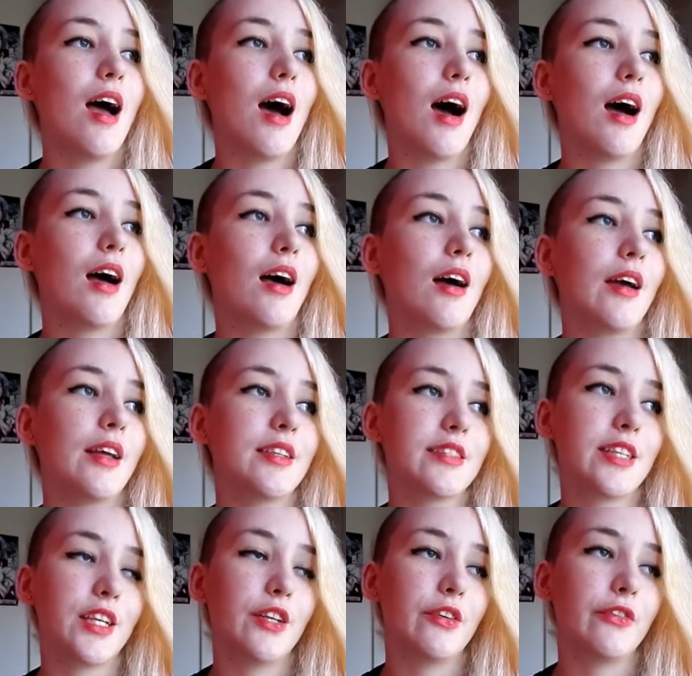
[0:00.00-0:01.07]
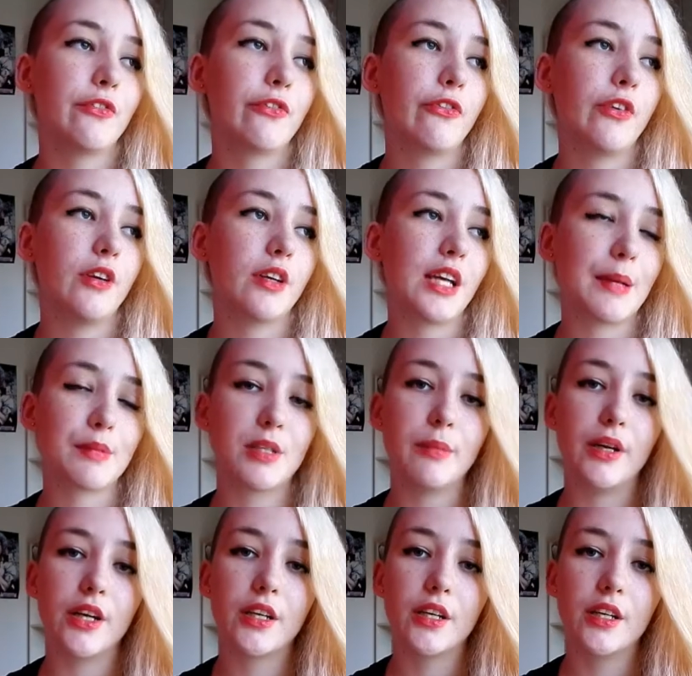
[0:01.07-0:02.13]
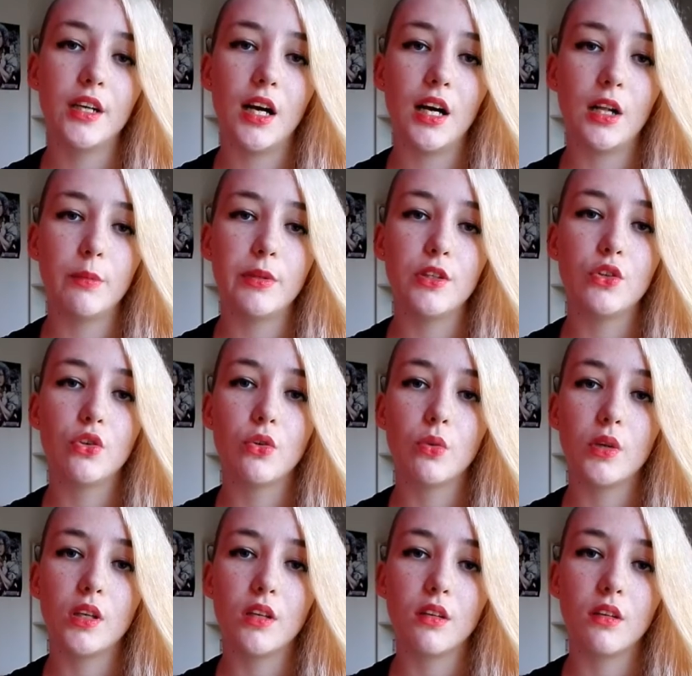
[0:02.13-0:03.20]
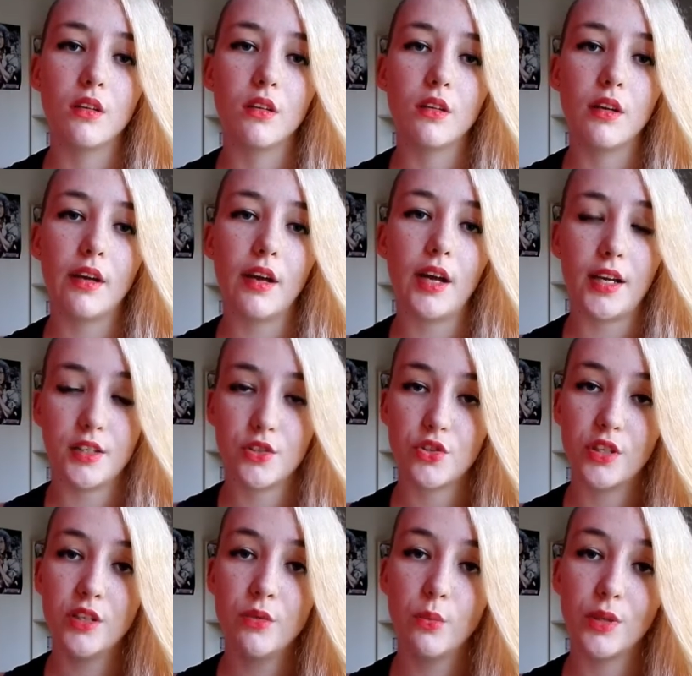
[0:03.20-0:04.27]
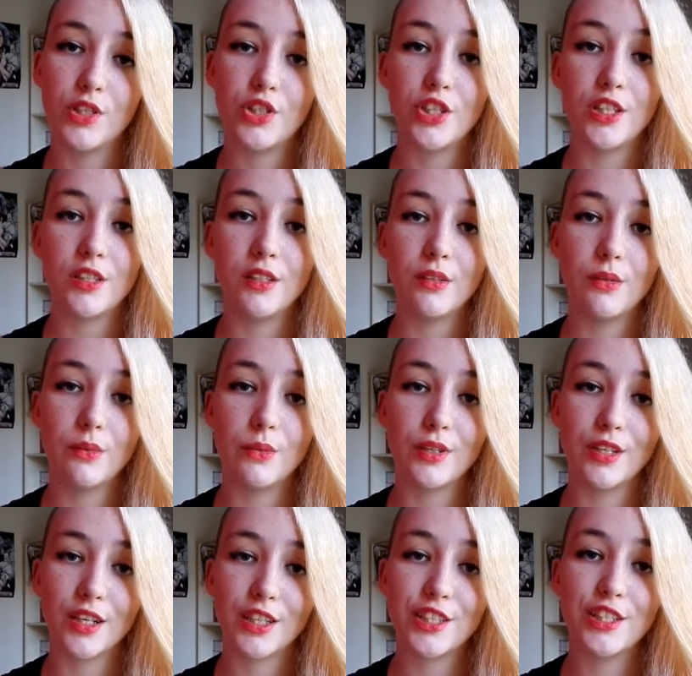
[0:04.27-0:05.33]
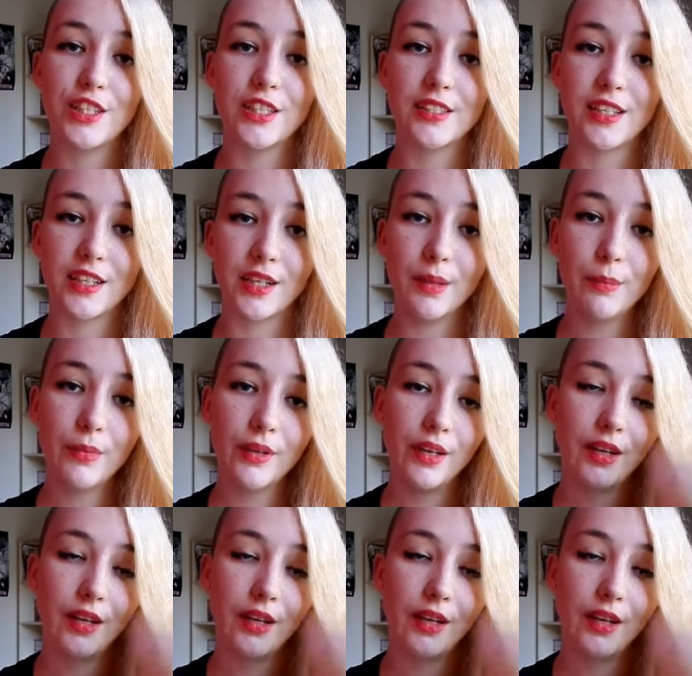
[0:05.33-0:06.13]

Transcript: Uh, instead of Captain America, I'll be doing Astrid when she when Nakashi does Hiccup.